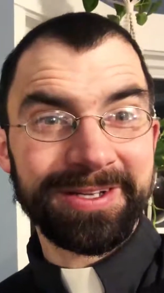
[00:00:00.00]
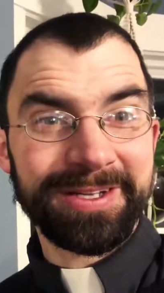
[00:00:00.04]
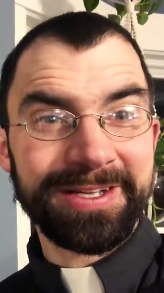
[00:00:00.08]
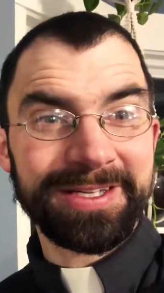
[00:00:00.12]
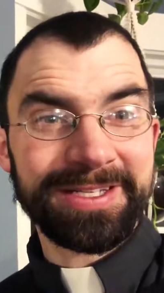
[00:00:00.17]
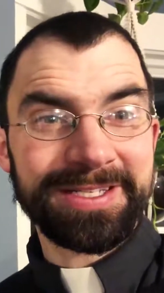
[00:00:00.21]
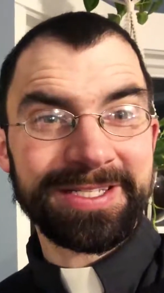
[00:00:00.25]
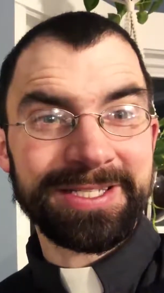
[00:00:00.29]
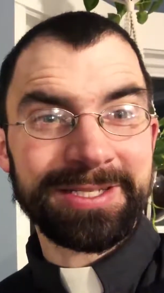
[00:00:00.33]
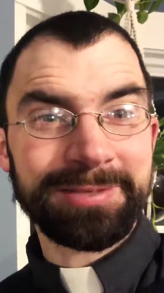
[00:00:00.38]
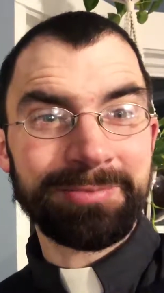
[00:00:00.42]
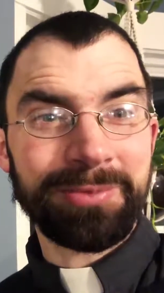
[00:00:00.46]

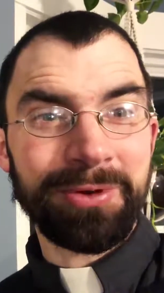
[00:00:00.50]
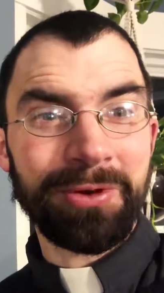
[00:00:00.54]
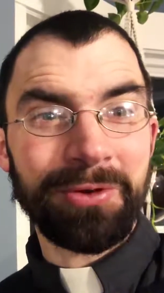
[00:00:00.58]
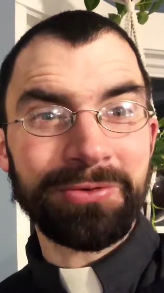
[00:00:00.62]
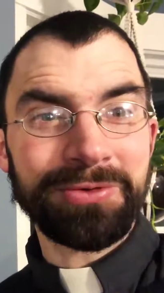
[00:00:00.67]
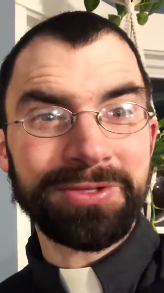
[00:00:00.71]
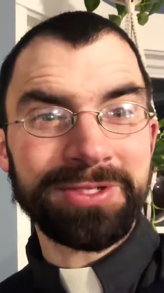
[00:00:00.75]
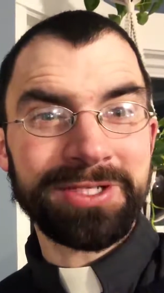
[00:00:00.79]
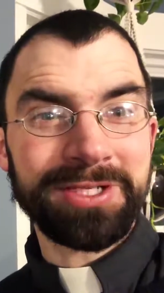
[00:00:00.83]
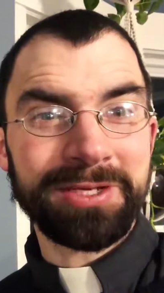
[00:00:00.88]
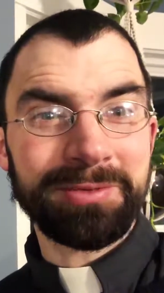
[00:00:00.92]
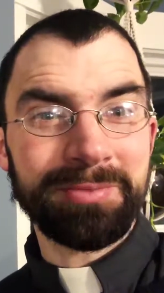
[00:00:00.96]
is
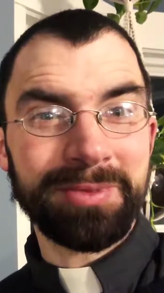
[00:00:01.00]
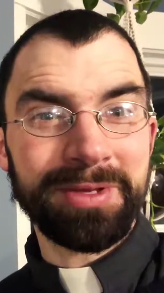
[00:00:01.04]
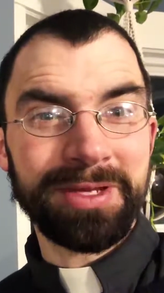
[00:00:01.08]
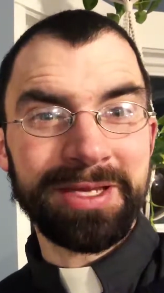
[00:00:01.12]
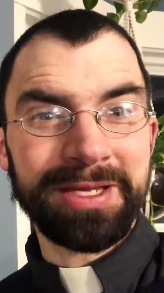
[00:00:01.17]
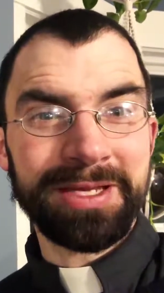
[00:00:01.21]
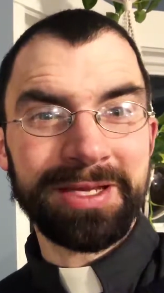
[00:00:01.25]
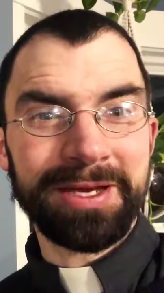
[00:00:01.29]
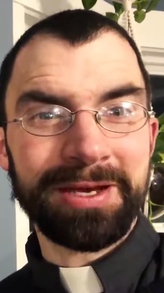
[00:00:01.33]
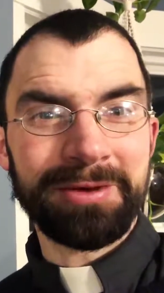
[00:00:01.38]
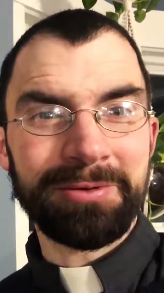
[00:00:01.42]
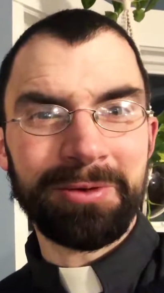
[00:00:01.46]
supposed to
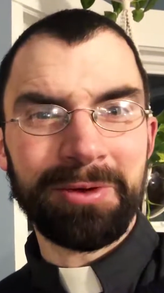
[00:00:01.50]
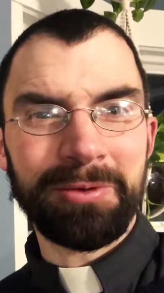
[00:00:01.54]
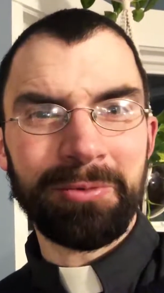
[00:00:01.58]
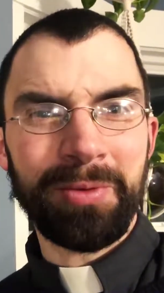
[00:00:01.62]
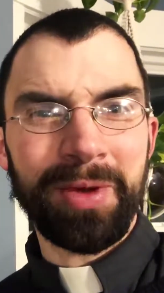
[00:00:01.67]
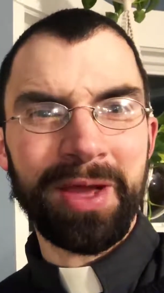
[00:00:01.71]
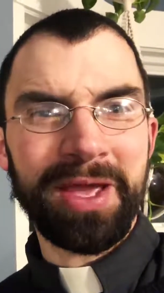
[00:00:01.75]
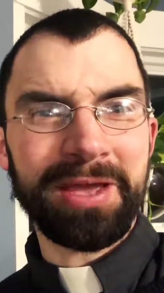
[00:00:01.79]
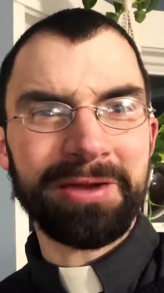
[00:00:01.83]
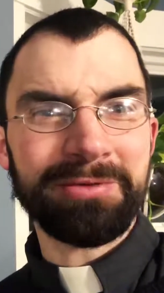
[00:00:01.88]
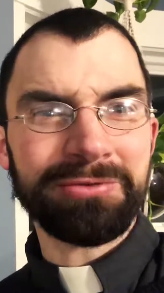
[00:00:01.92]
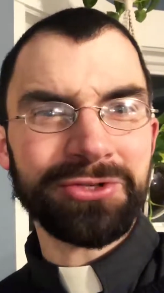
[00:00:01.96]
be a
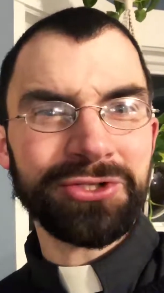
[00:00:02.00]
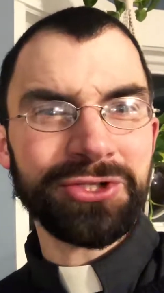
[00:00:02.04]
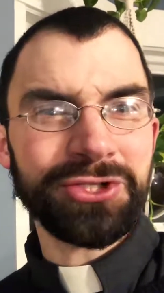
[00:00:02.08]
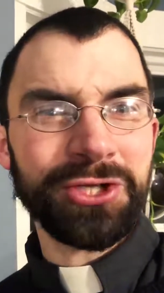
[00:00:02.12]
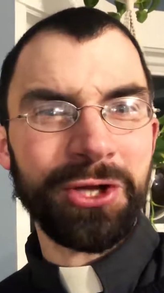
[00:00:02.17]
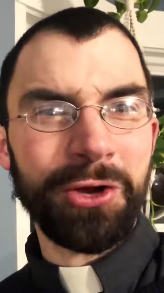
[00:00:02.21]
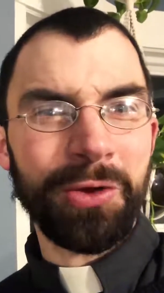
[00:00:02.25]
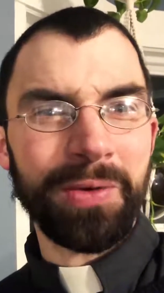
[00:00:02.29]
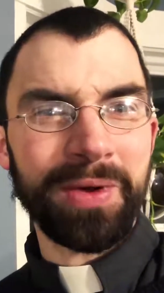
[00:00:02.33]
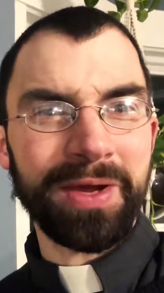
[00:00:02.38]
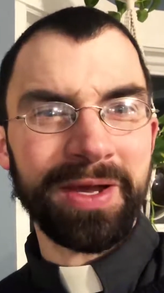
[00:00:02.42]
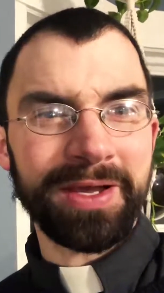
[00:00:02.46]
way of
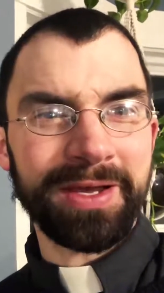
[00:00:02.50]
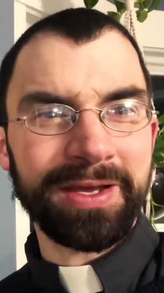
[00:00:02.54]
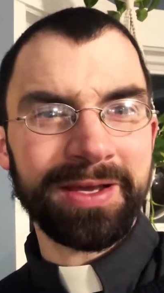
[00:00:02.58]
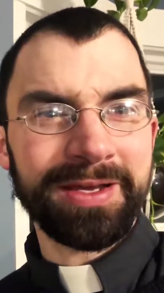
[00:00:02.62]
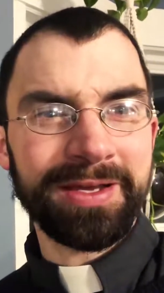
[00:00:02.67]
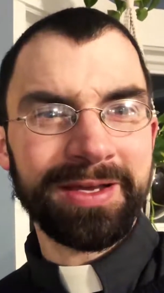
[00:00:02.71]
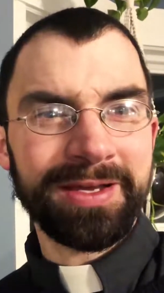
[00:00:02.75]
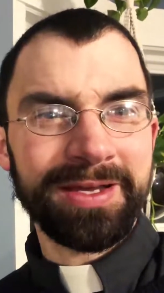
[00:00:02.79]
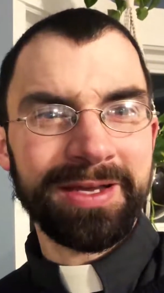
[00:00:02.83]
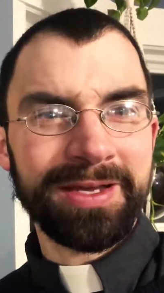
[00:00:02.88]
showing